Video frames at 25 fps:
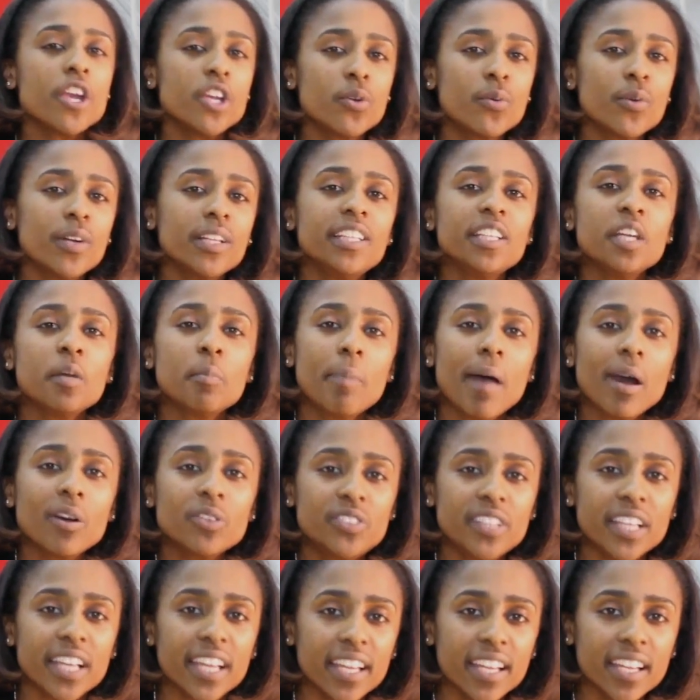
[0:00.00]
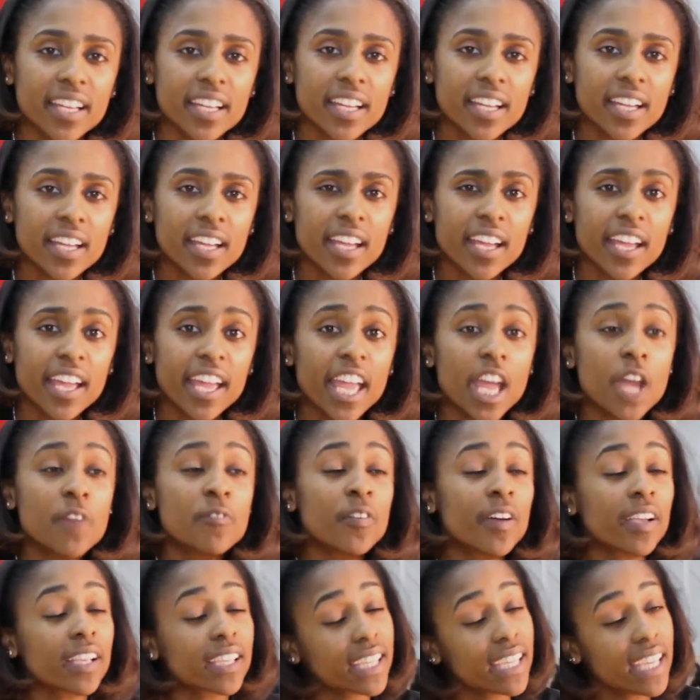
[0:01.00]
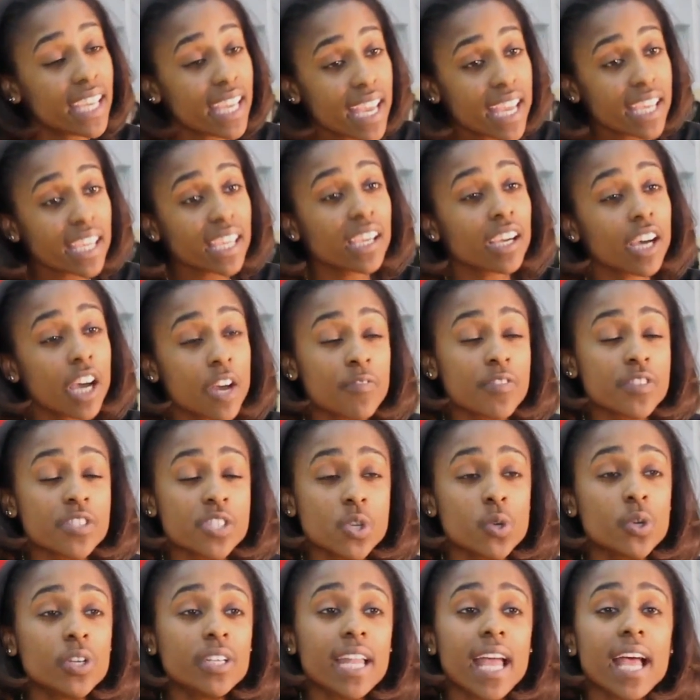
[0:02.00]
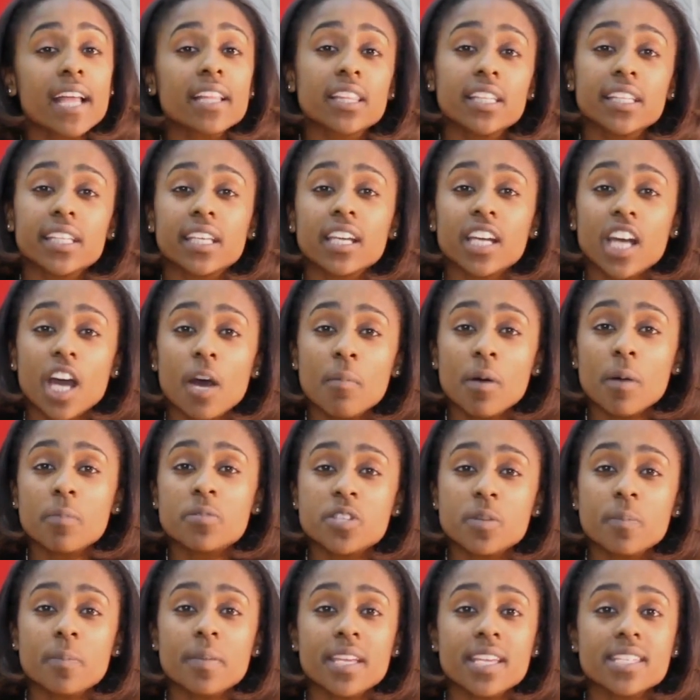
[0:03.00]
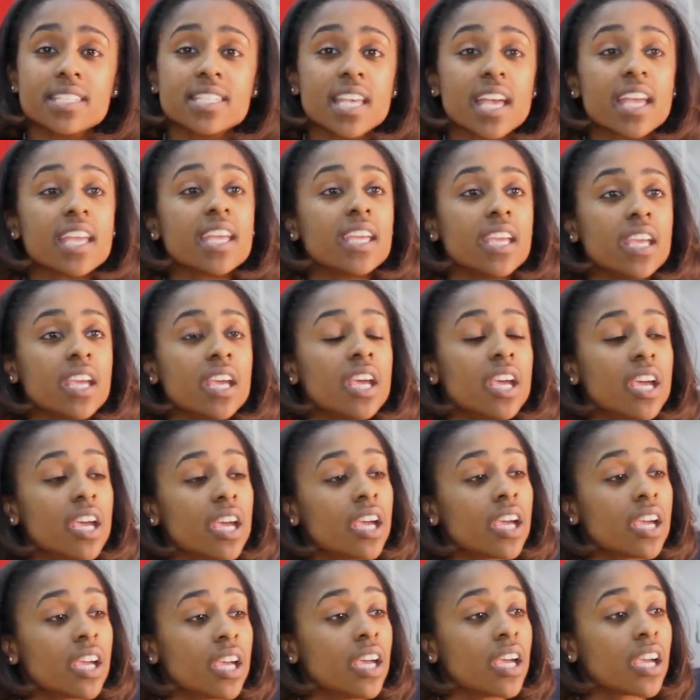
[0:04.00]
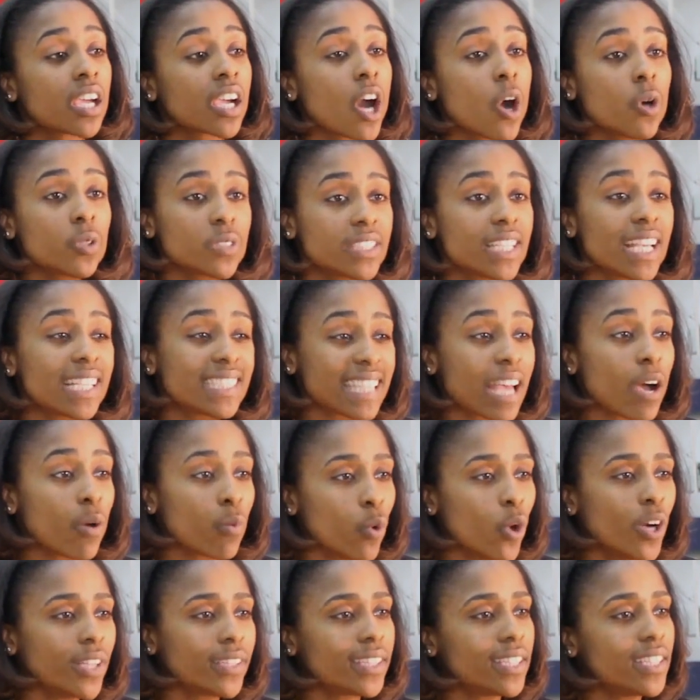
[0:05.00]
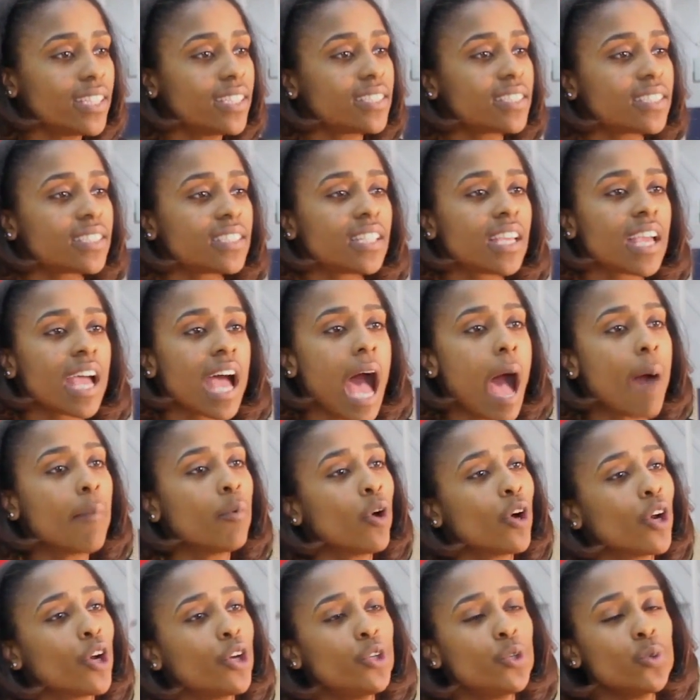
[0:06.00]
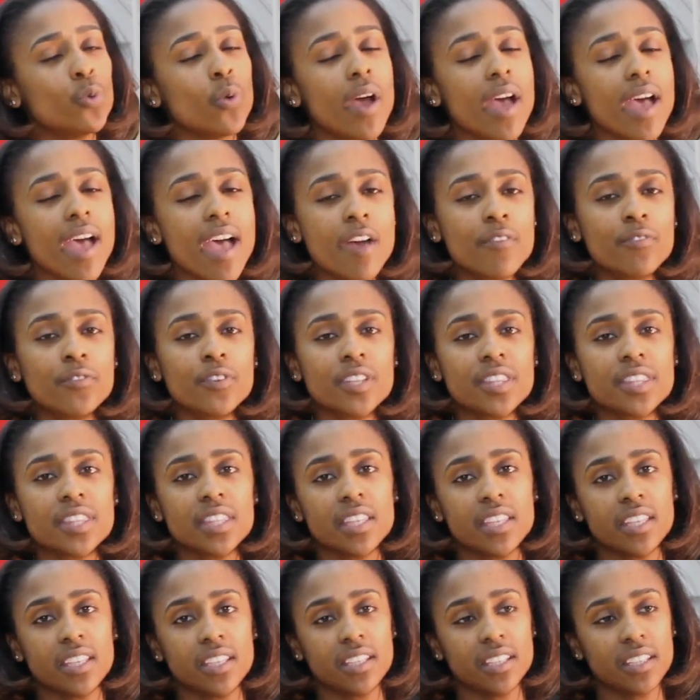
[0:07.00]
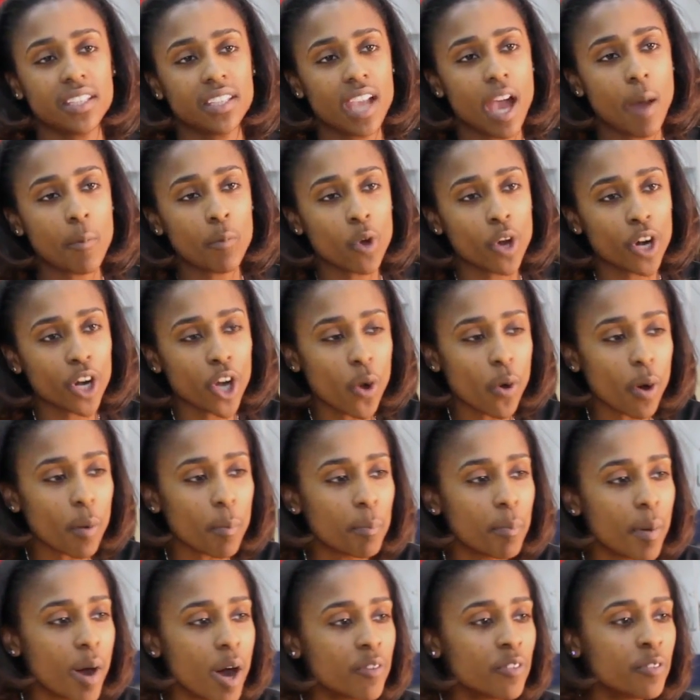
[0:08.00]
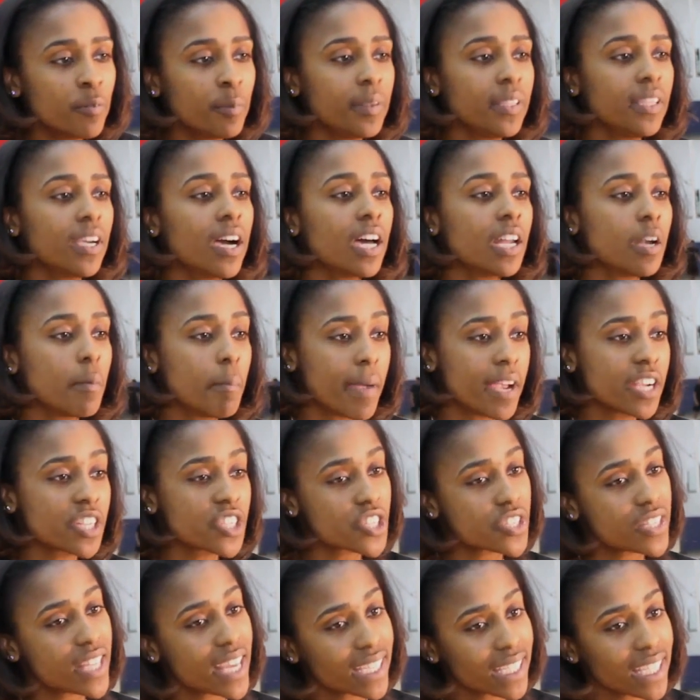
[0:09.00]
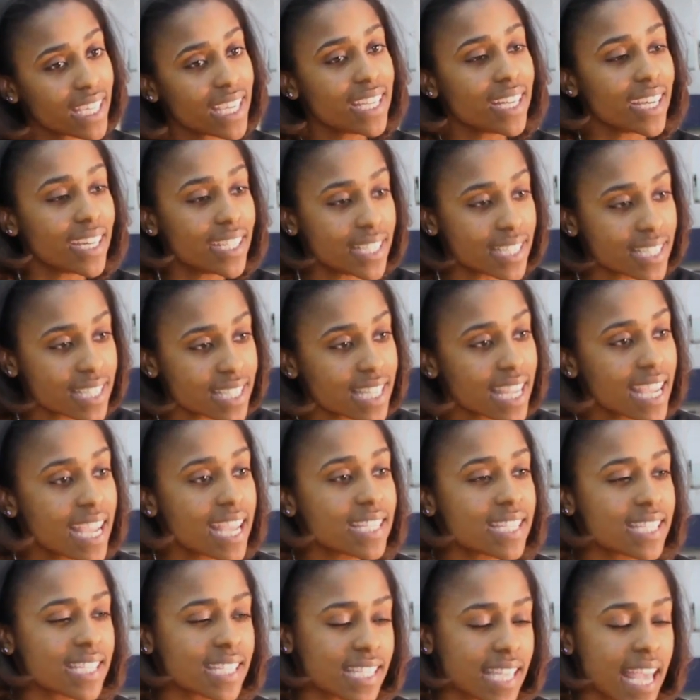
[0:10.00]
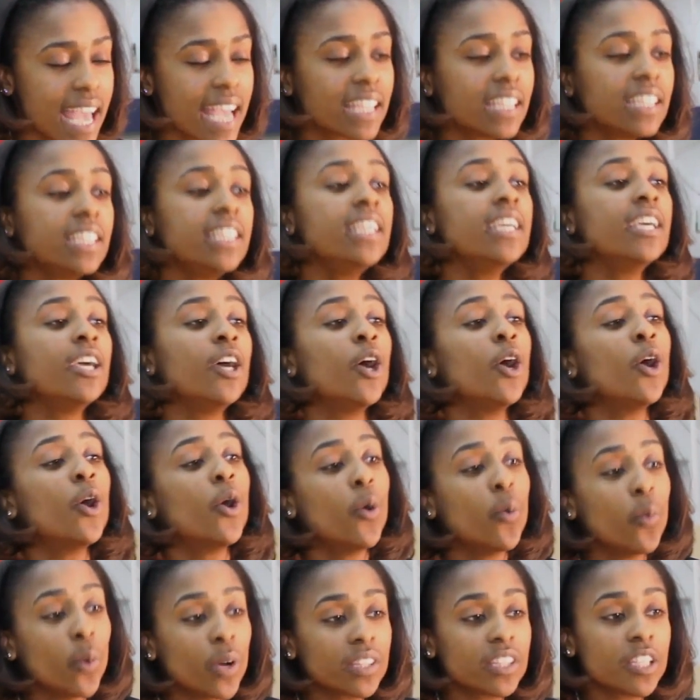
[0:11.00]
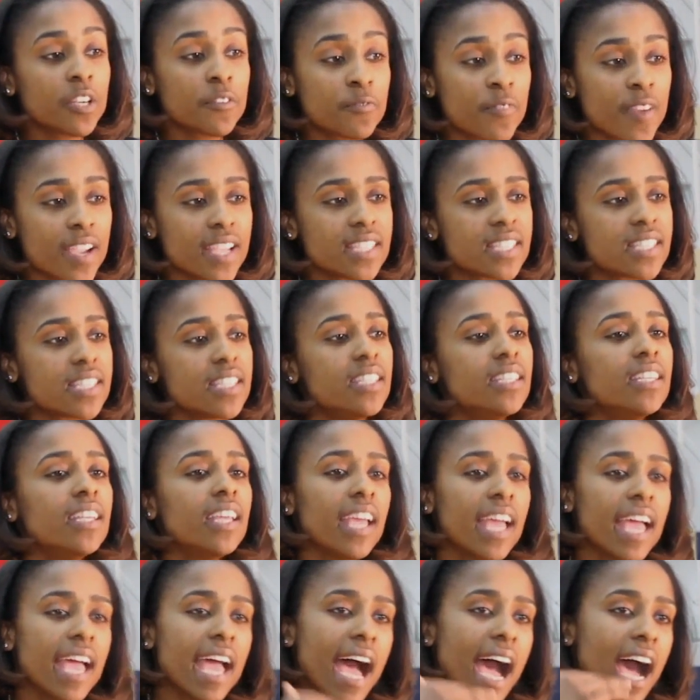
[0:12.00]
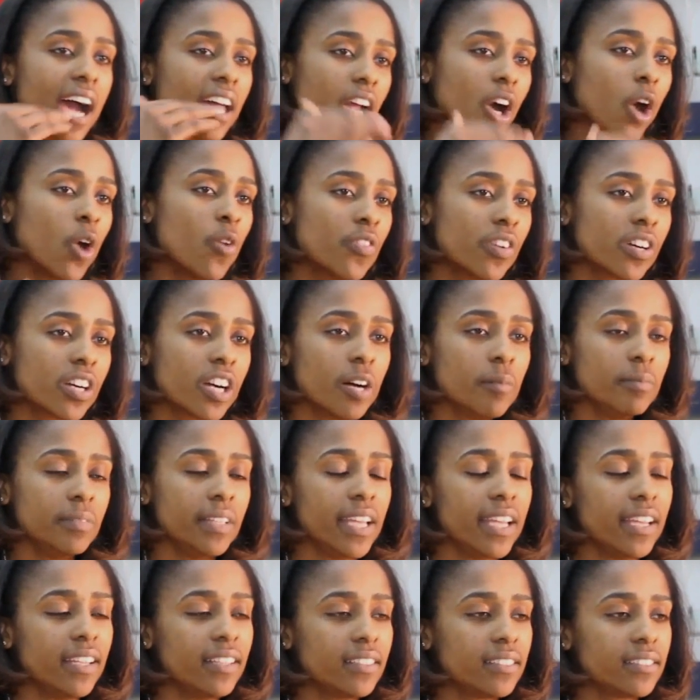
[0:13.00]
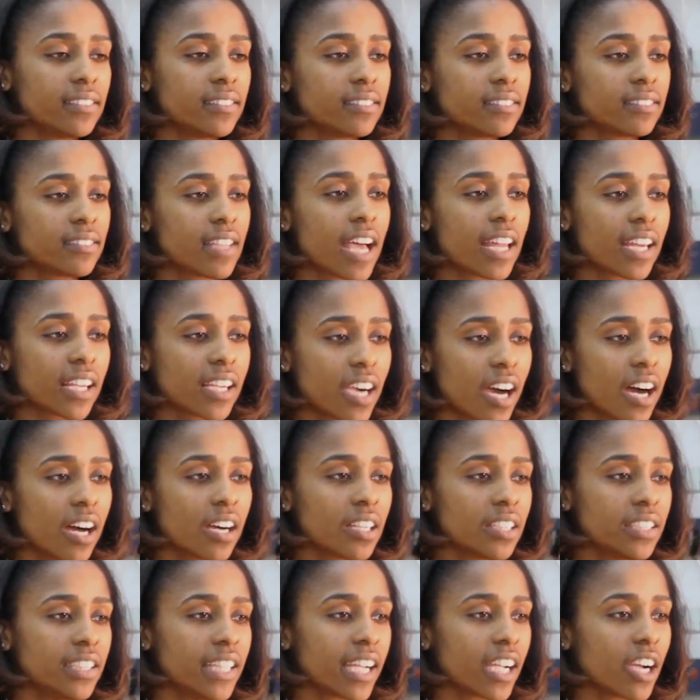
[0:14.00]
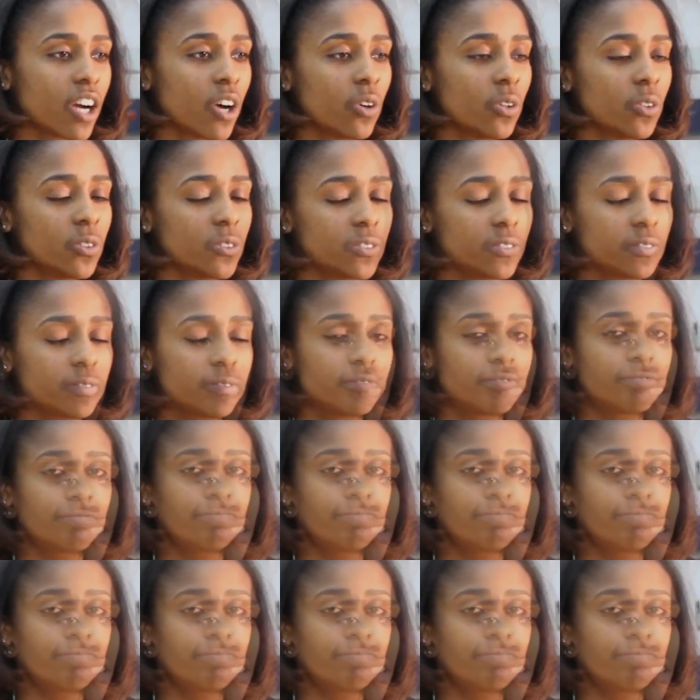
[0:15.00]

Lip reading: Are you really about that? If a student athlete can come up to me and say, Coach Sess, I want this, I'm going to do everything. I'm going to go above and beyond and make sure that kid understands exactly what they're facing and how to overcome that, how to conquer that goal.